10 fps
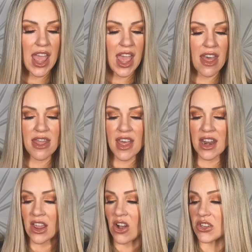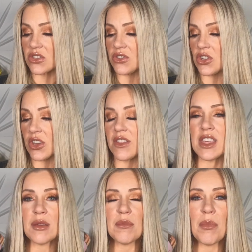And then I also took
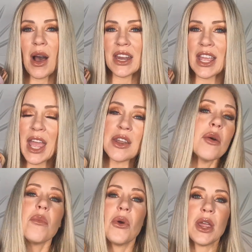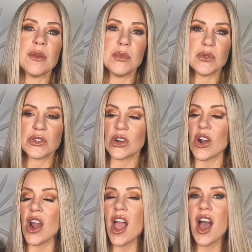the body and brain
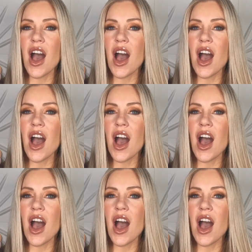booster.